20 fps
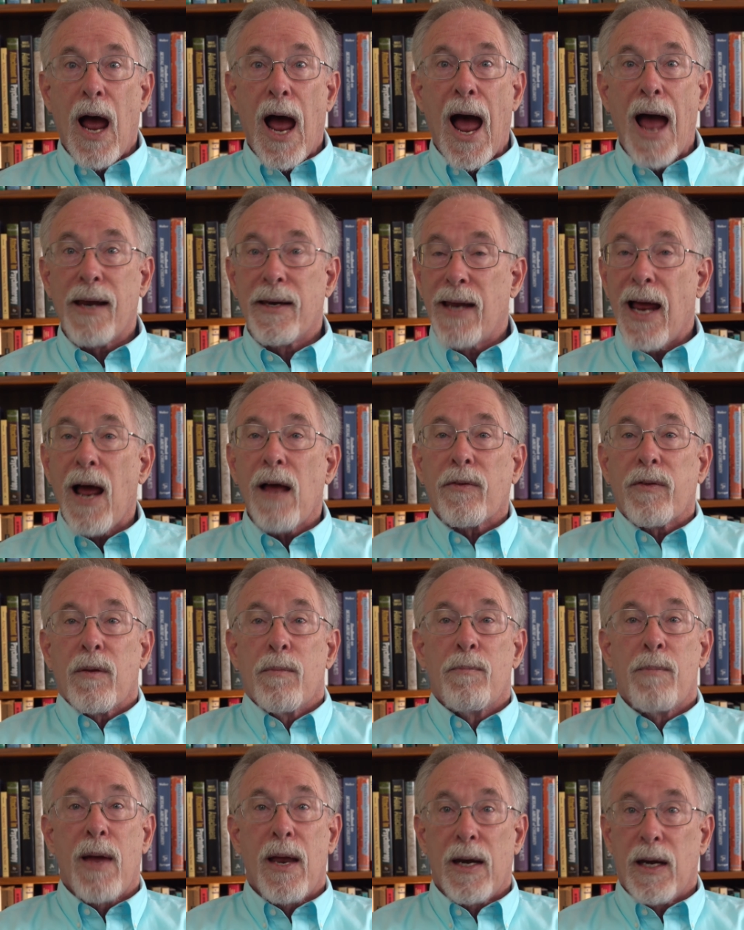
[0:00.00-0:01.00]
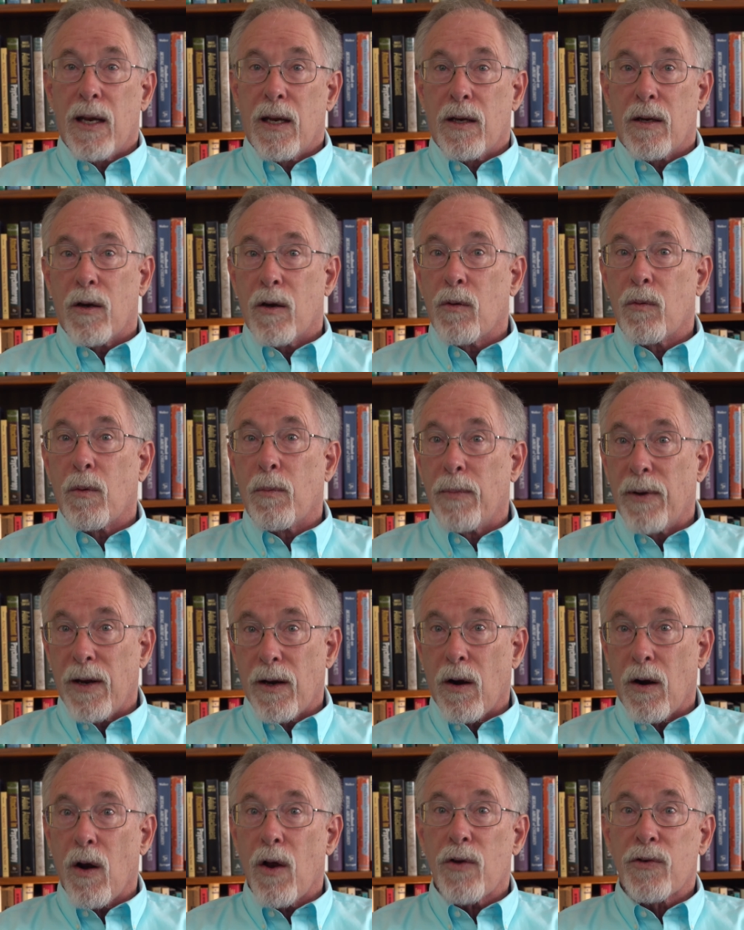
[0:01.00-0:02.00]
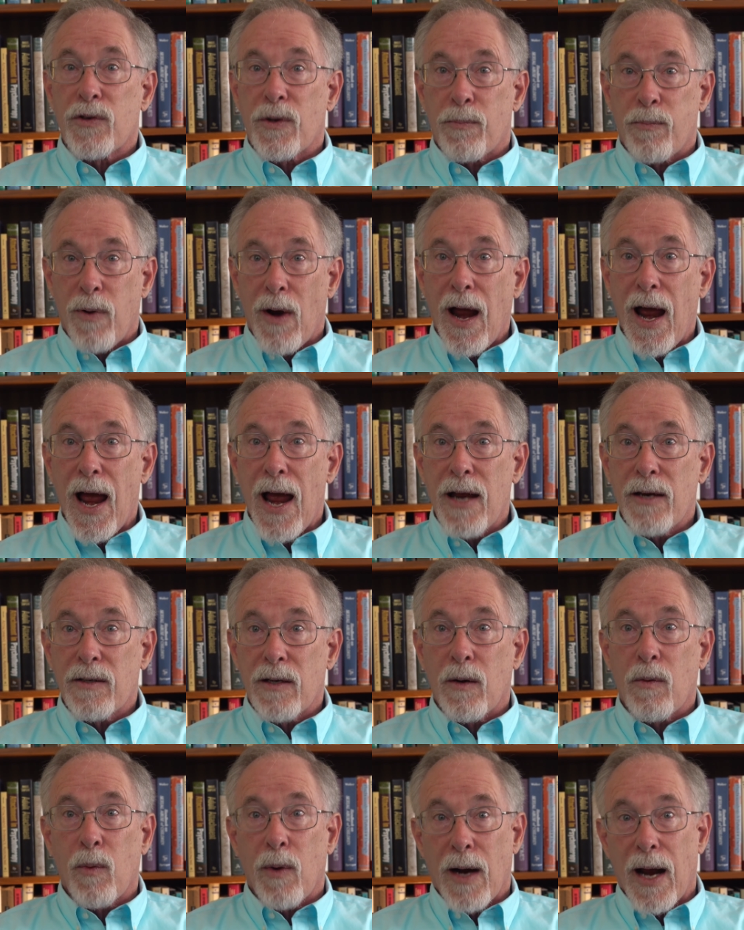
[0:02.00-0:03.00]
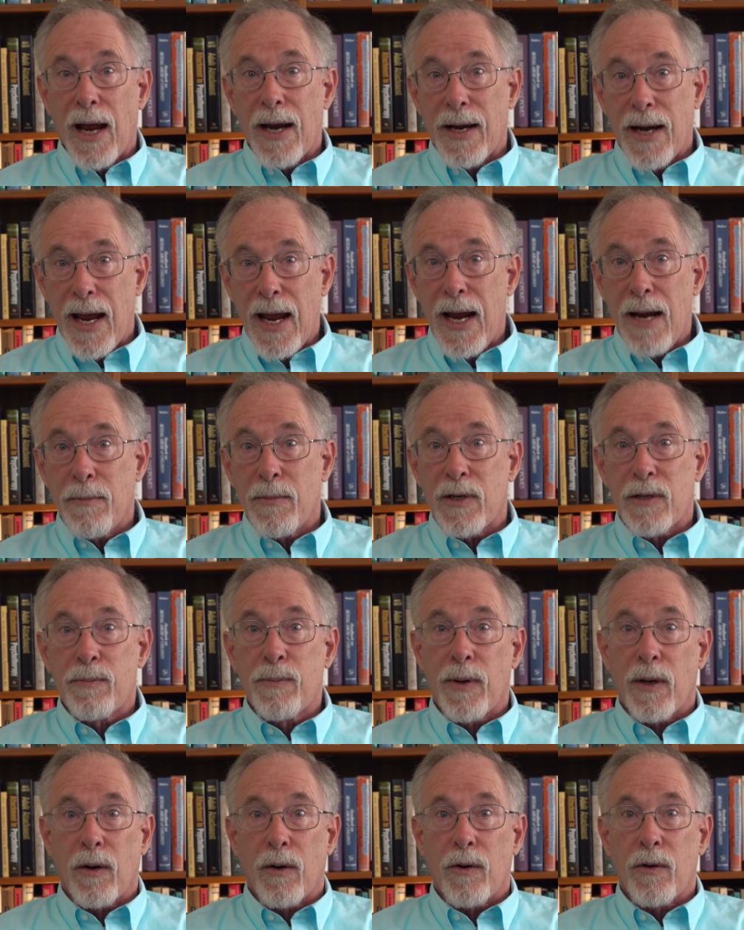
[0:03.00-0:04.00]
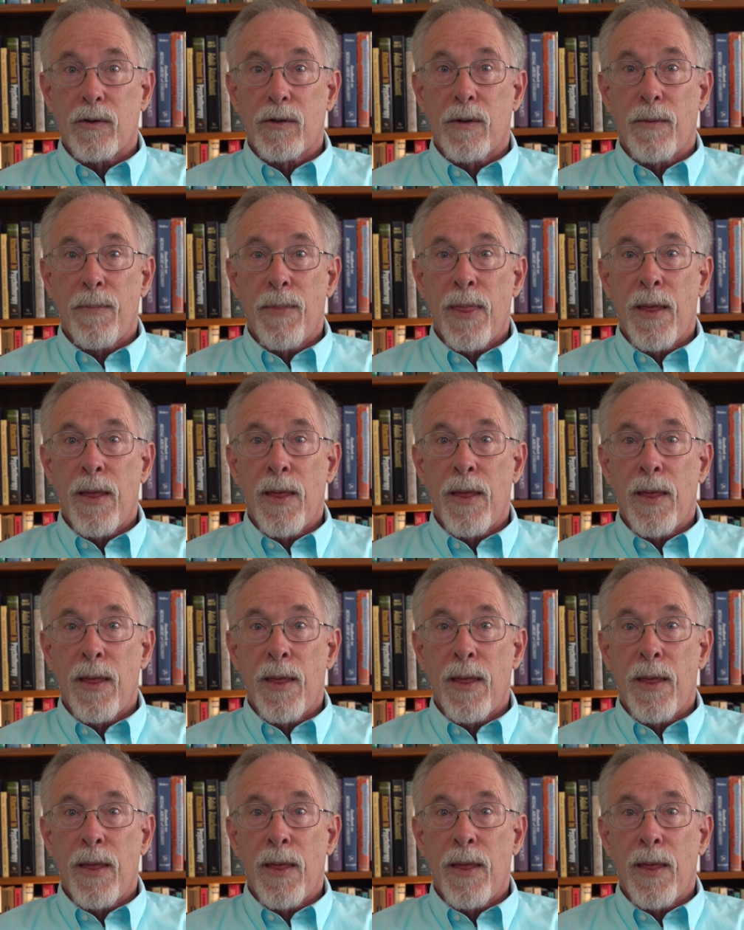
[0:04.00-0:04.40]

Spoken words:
I doubt that many of you will be at all surprised at what I name as pillars,